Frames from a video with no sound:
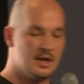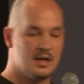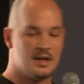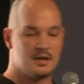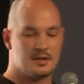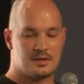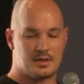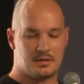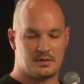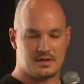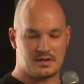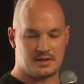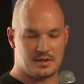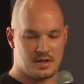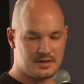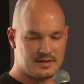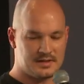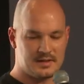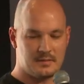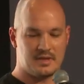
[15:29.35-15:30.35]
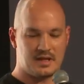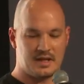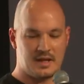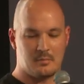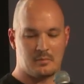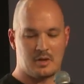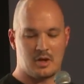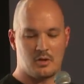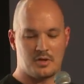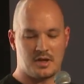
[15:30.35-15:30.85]
So it's not something
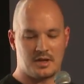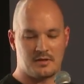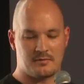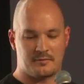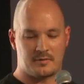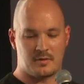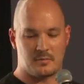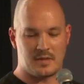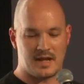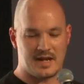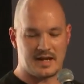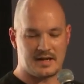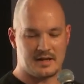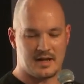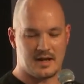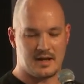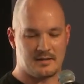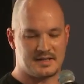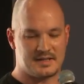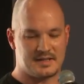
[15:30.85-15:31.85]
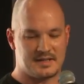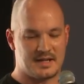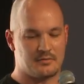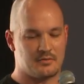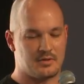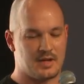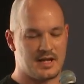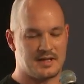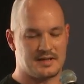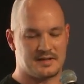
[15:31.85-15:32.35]
I'm loading from like a
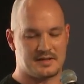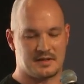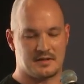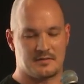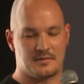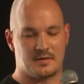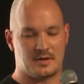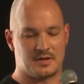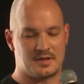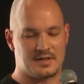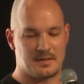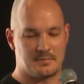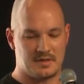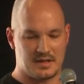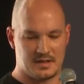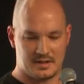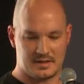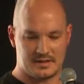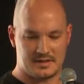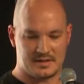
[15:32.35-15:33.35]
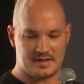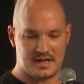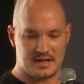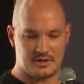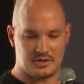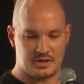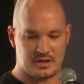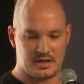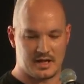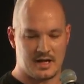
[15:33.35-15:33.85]
centralized server or something. This is
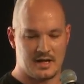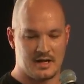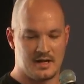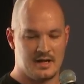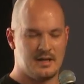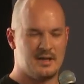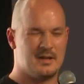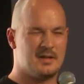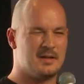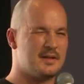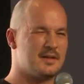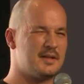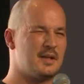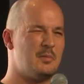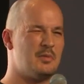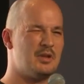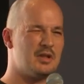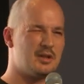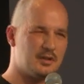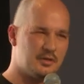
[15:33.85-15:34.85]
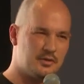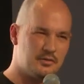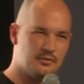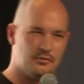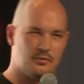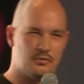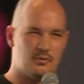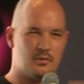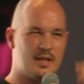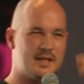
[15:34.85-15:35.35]
actually similar
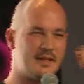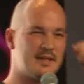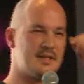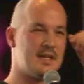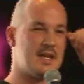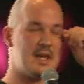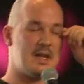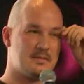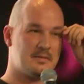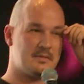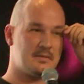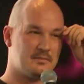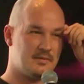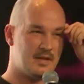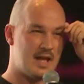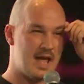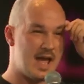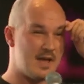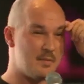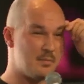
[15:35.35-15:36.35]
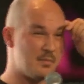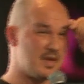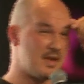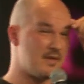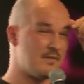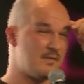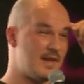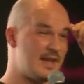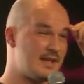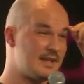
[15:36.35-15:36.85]
to, let's say,
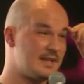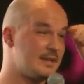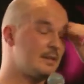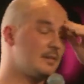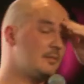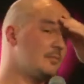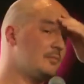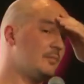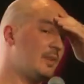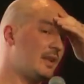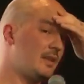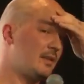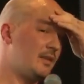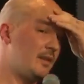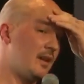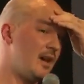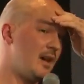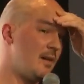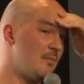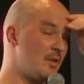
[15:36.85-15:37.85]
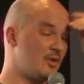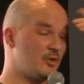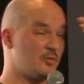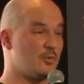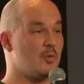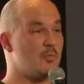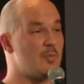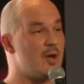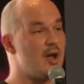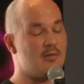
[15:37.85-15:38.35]
IPFS, but much
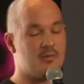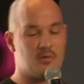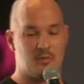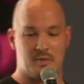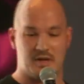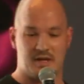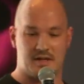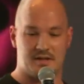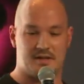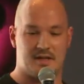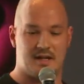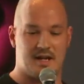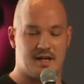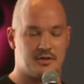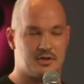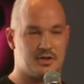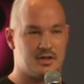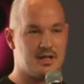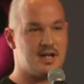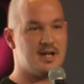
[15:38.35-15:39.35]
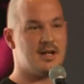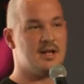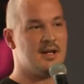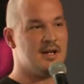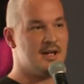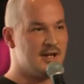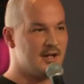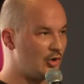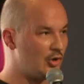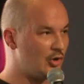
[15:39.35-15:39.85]
more powerful because it actually
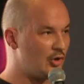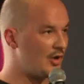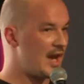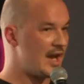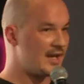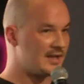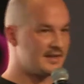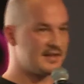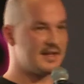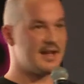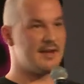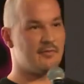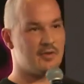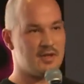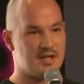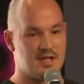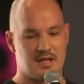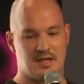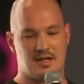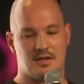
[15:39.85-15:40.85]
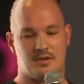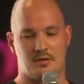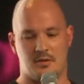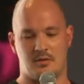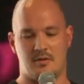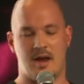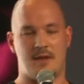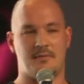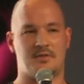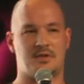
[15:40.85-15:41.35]
connects everything into a
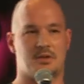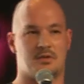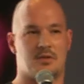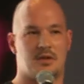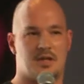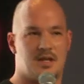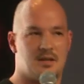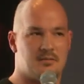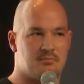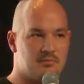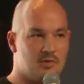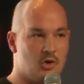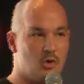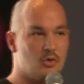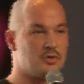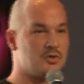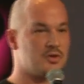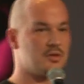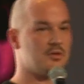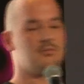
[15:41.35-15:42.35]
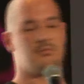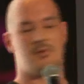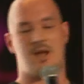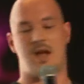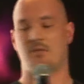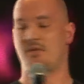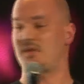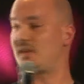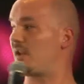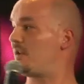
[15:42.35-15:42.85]
graph. So you can also,
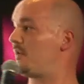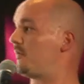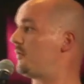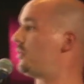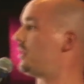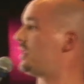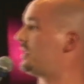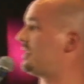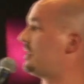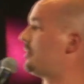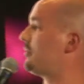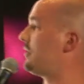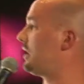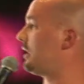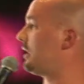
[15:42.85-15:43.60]
outside of doing something